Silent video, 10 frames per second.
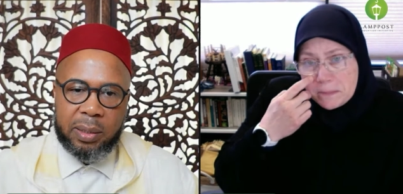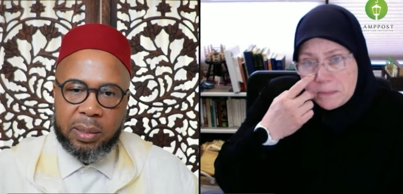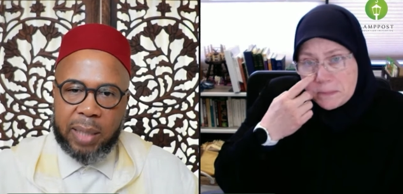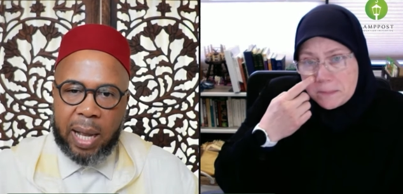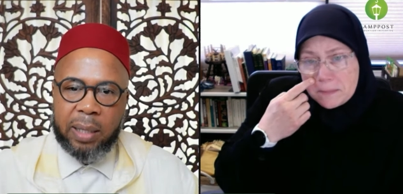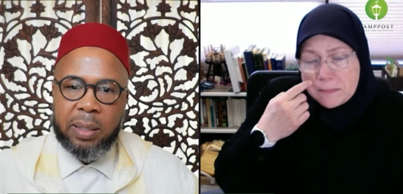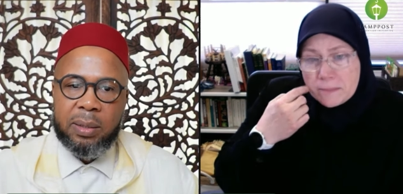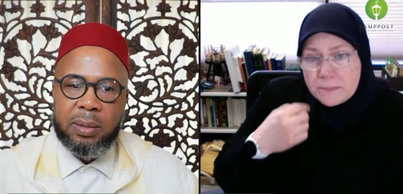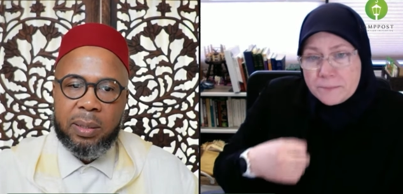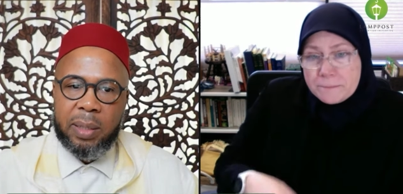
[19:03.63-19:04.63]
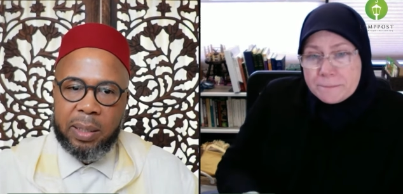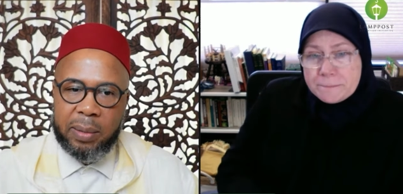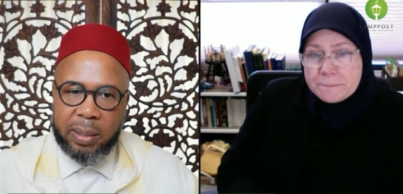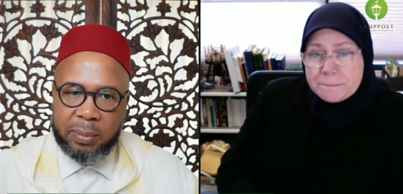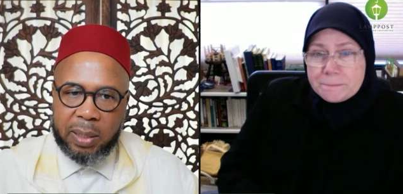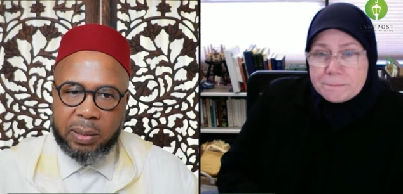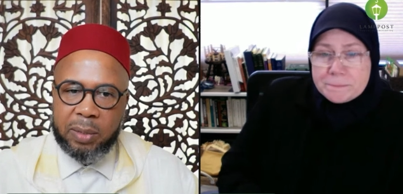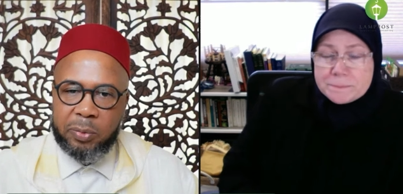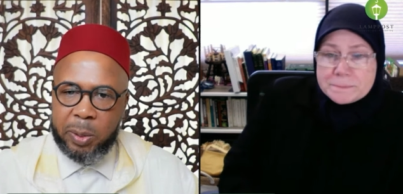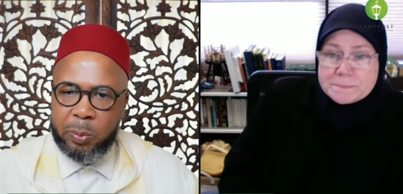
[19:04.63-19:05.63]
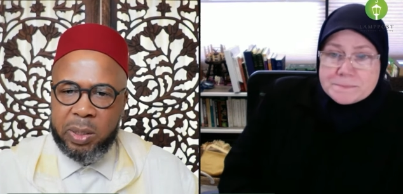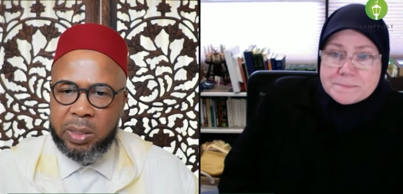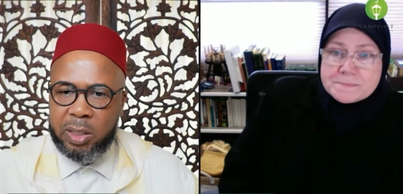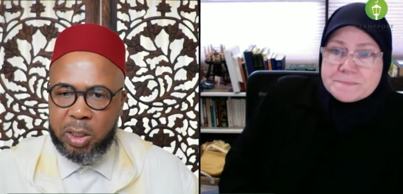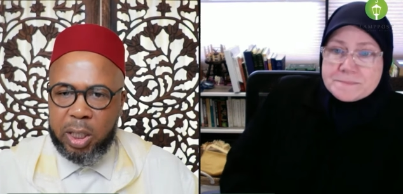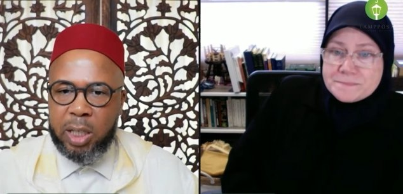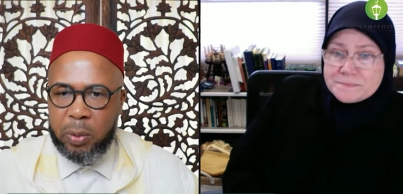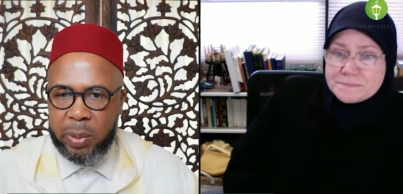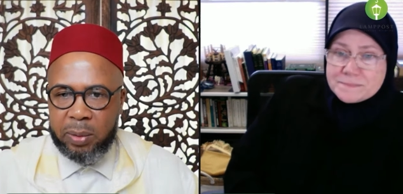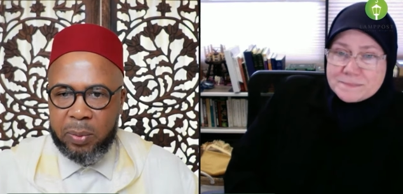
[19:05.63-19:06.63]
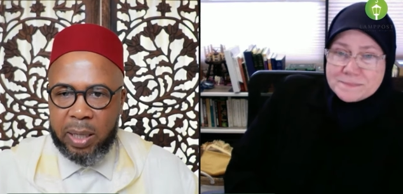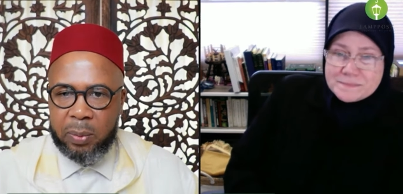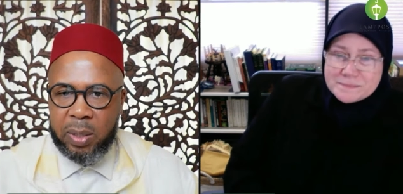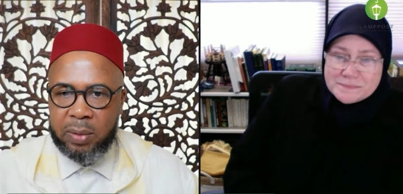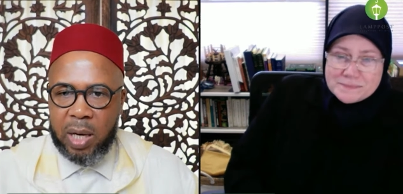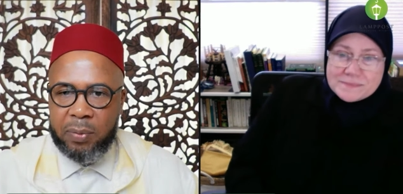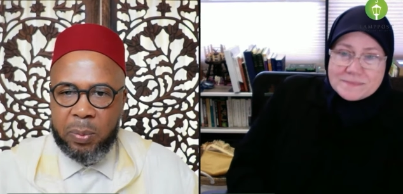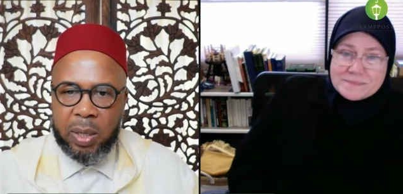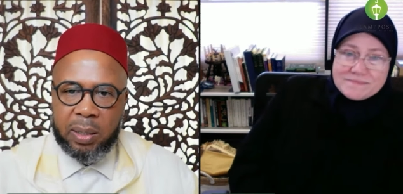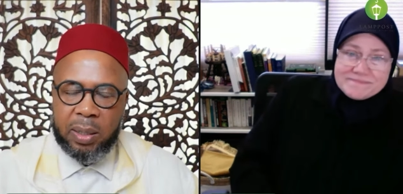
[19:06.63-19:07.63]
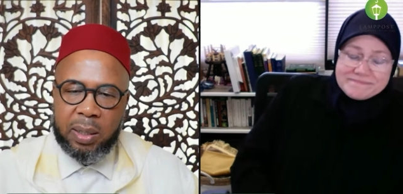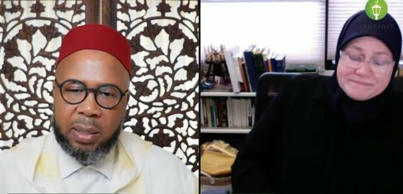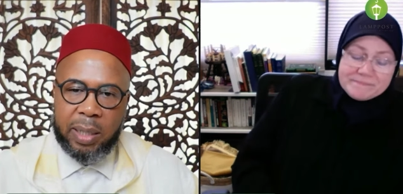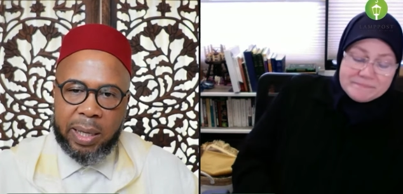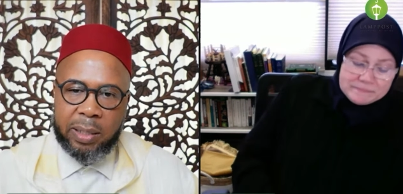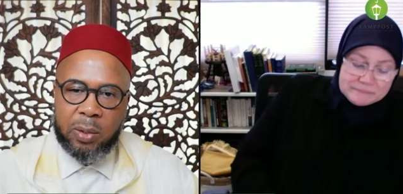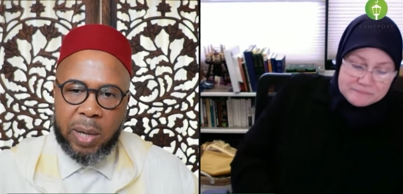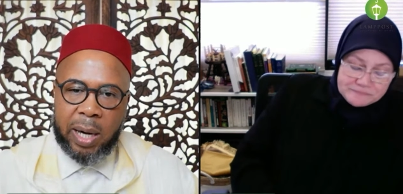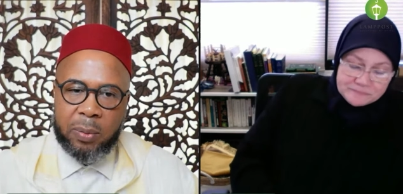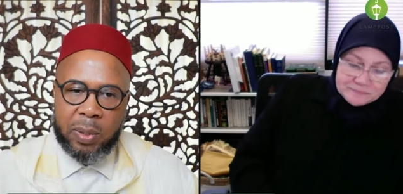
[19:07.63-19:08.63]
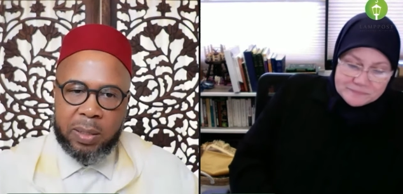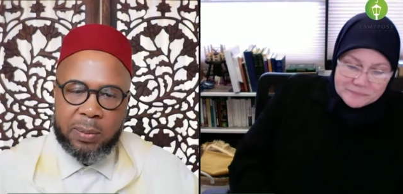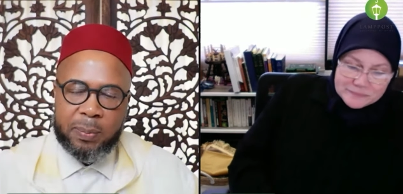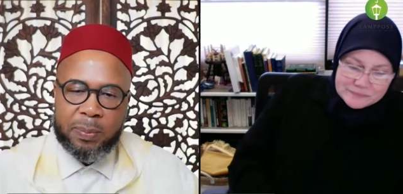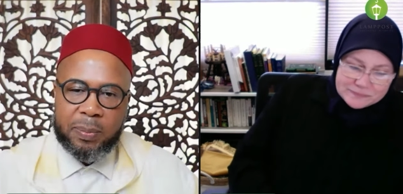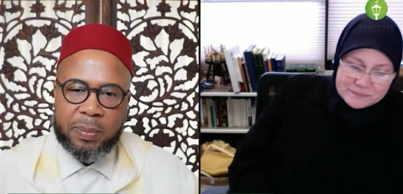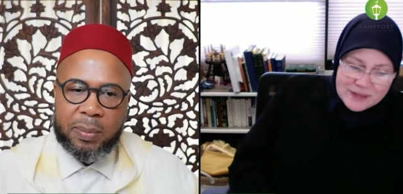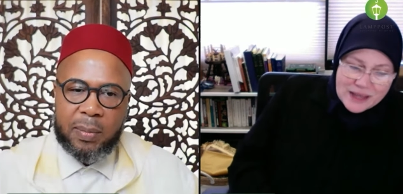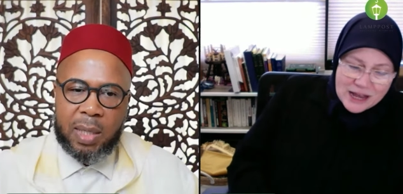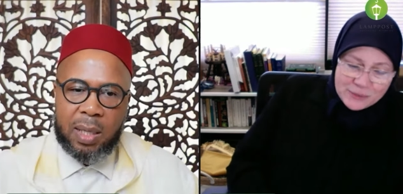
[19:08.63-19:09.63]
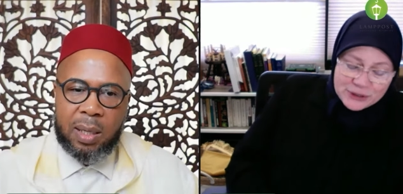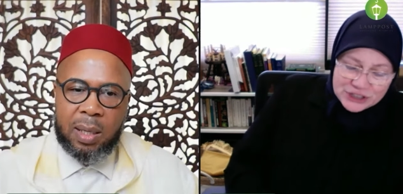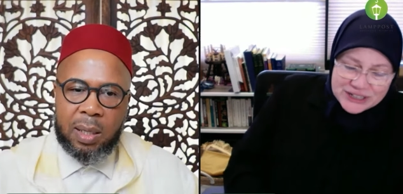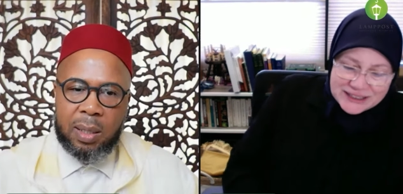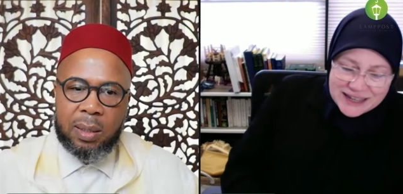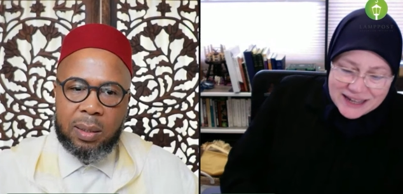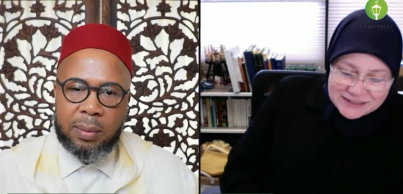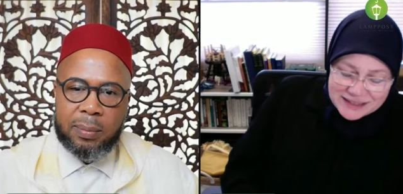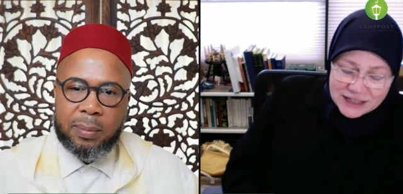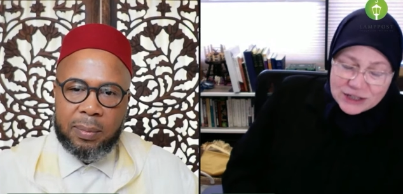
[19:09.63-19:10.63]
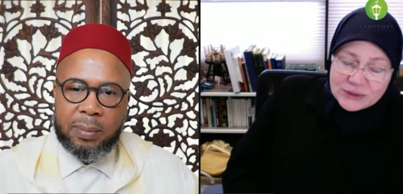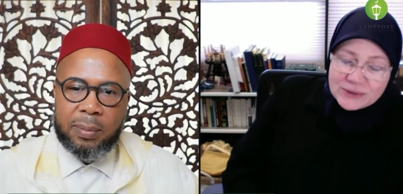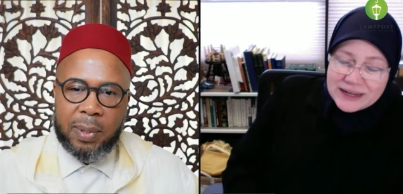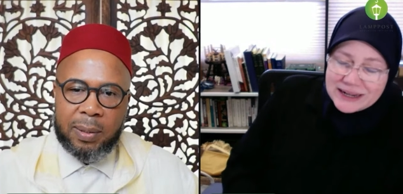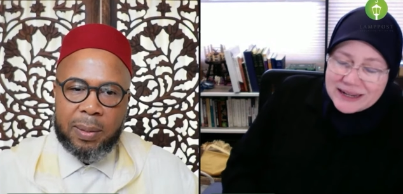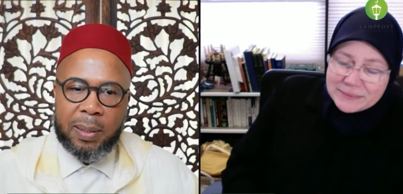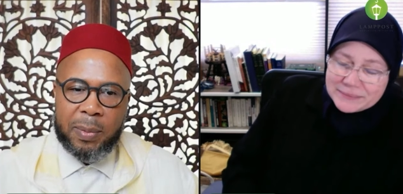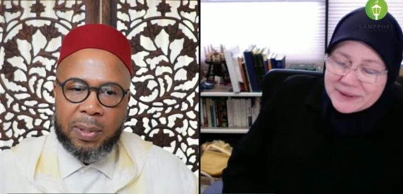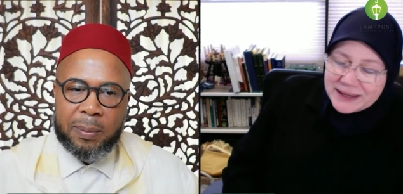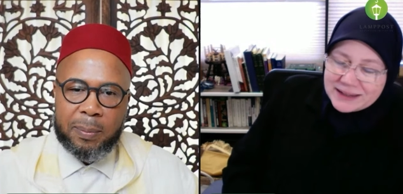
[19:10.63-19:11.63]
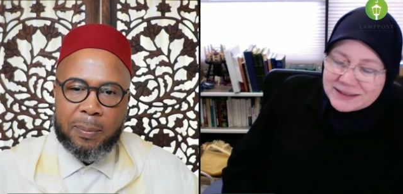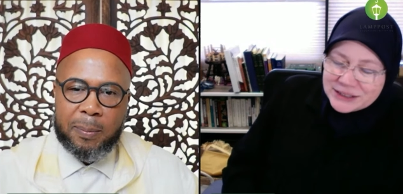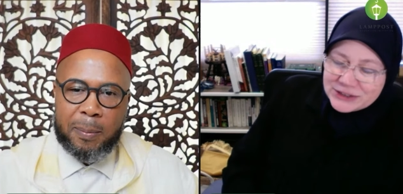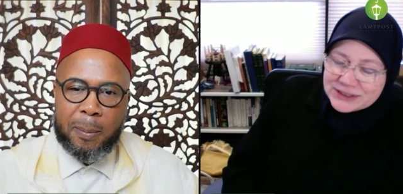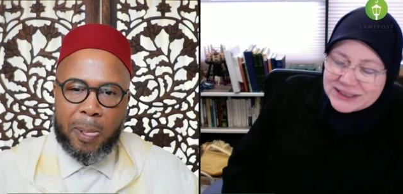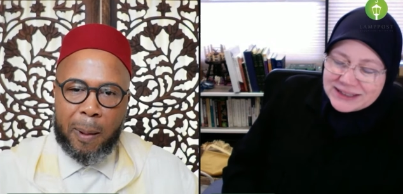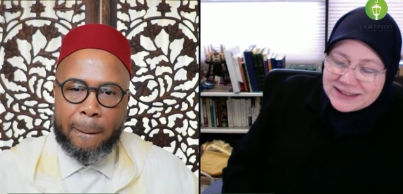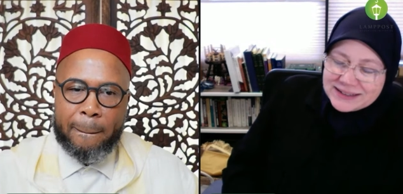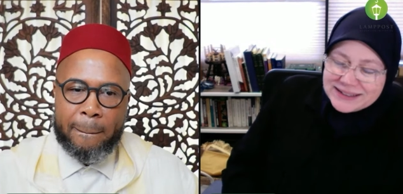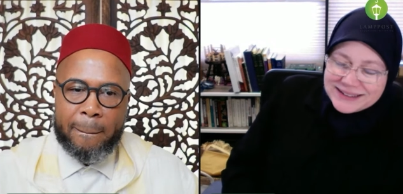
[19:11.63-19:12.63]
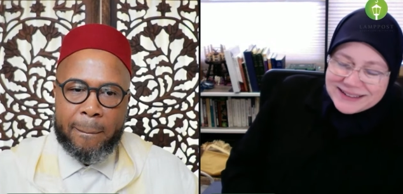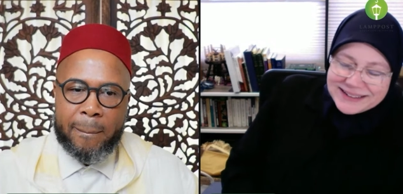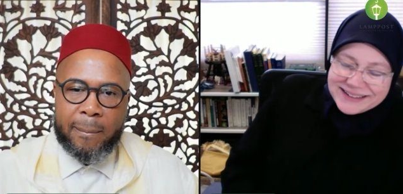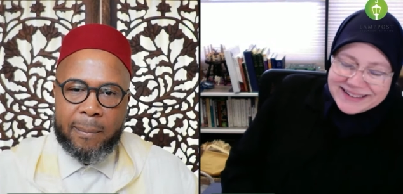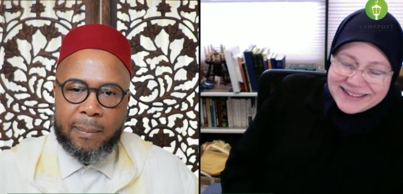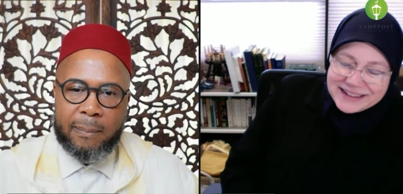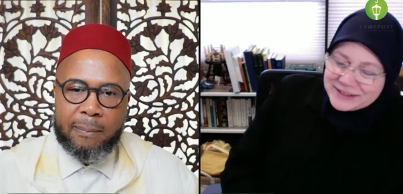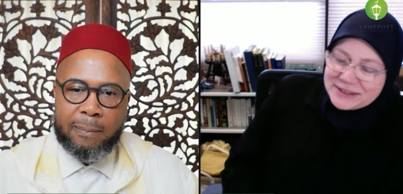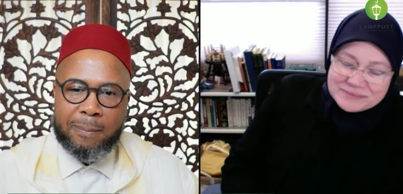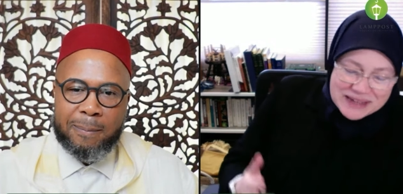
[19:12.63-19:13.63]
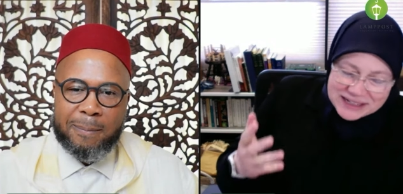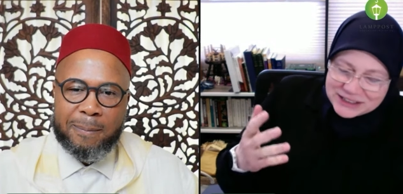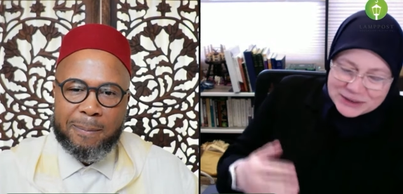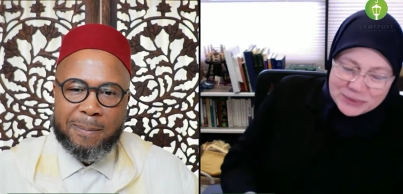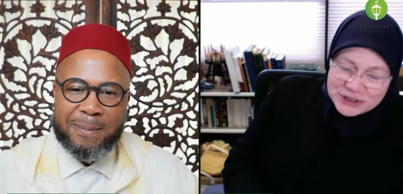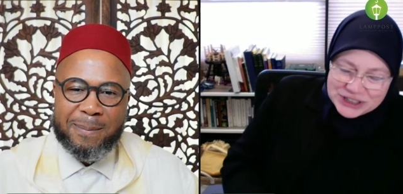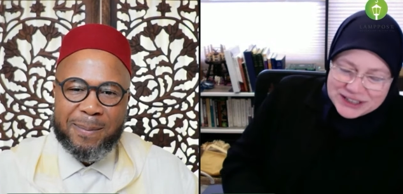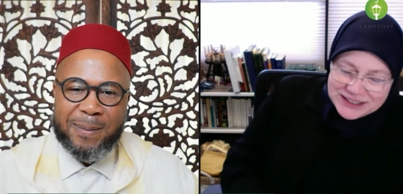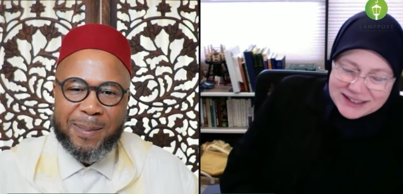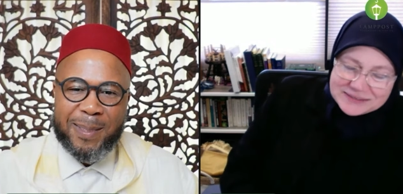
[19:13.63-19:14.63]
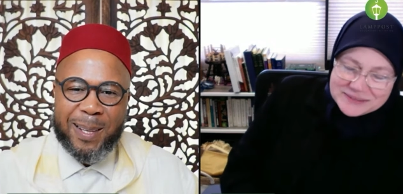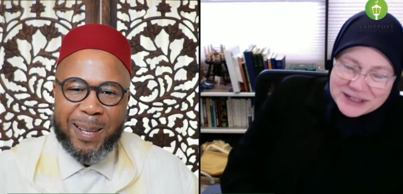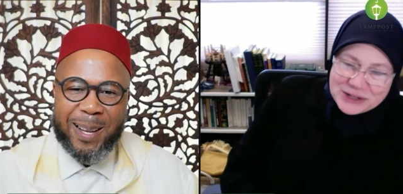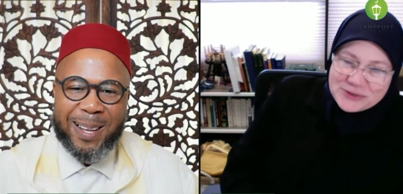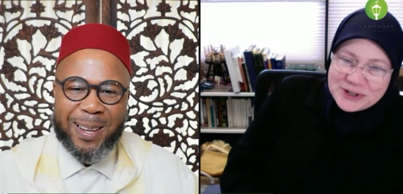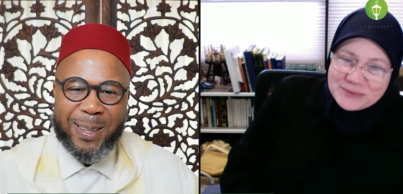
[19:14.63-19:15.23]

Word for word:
Speaker 1: honest and and and, and just be, be just genuine, right, with everyone they interact with.
Speaker 2: I appreciate that. Thank you. And I'm I certainly uh, yeah, I just appreciate that.
Speaker 1: Thank you very